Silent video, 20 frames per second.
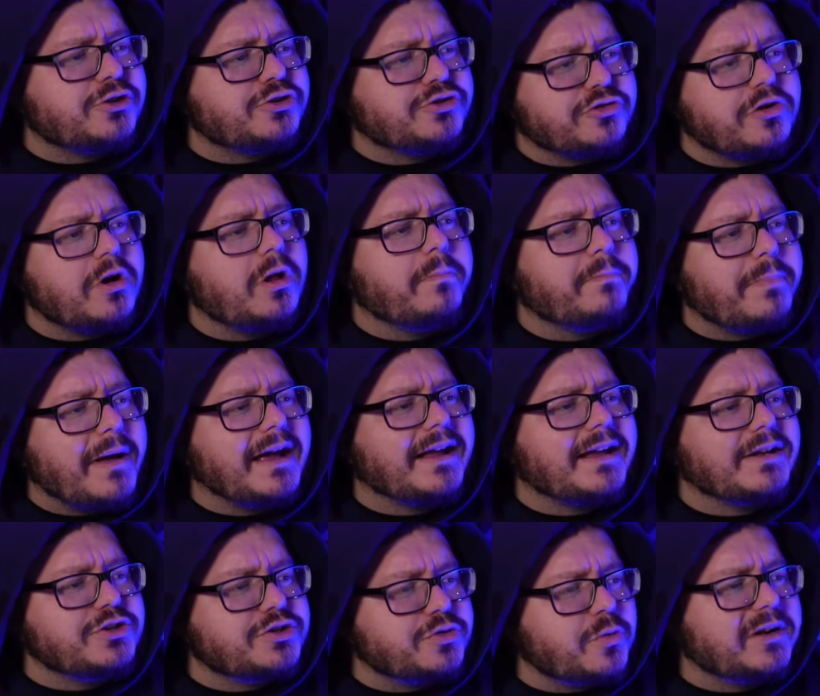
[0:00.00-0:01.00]
trial back
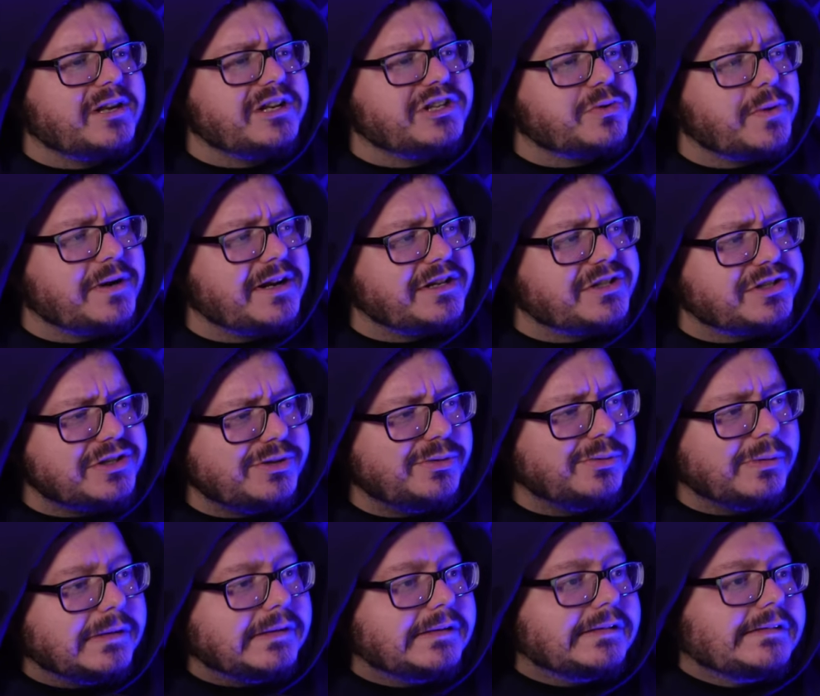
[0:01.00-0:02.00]
in 2022.
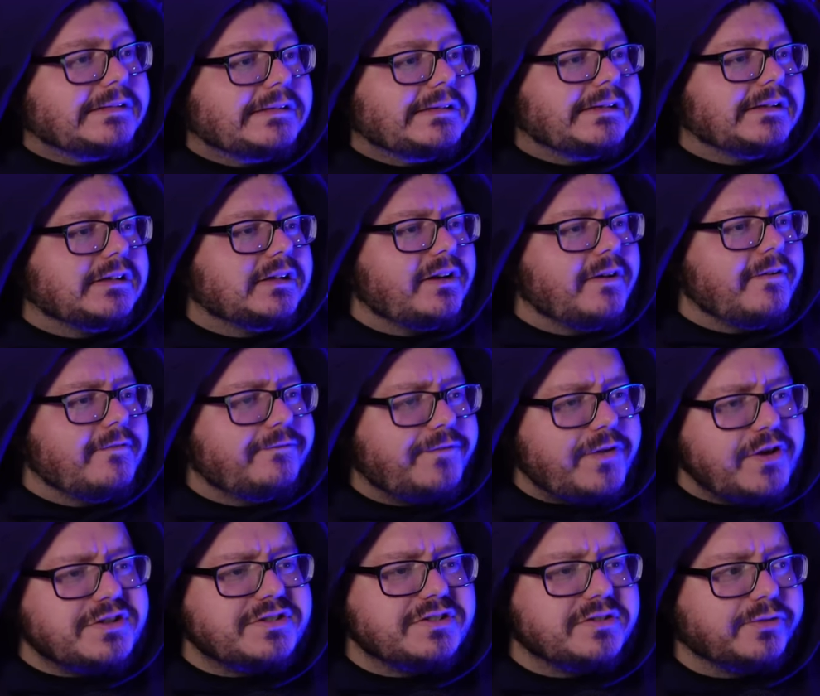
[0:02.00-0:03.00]

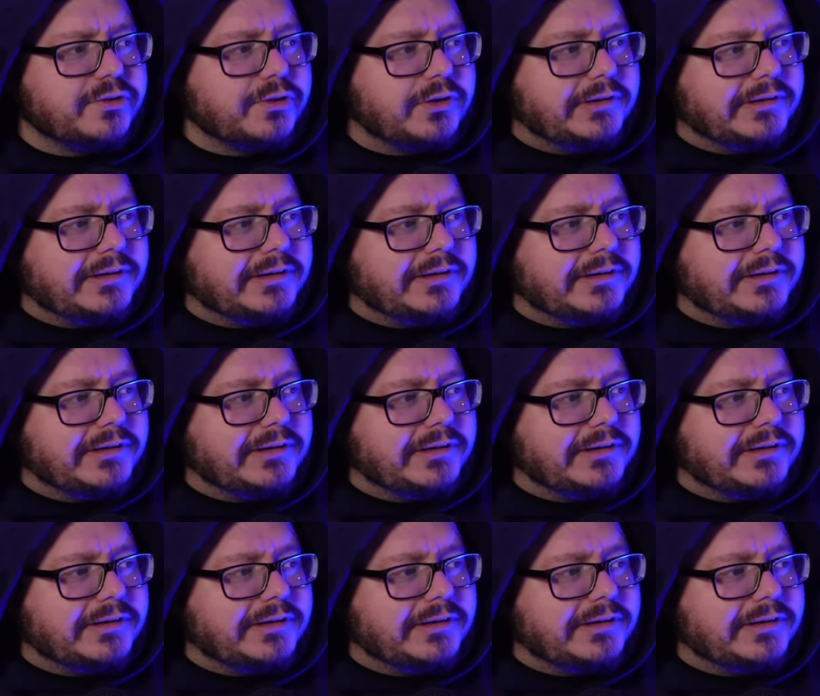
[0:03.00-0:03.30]
First of all,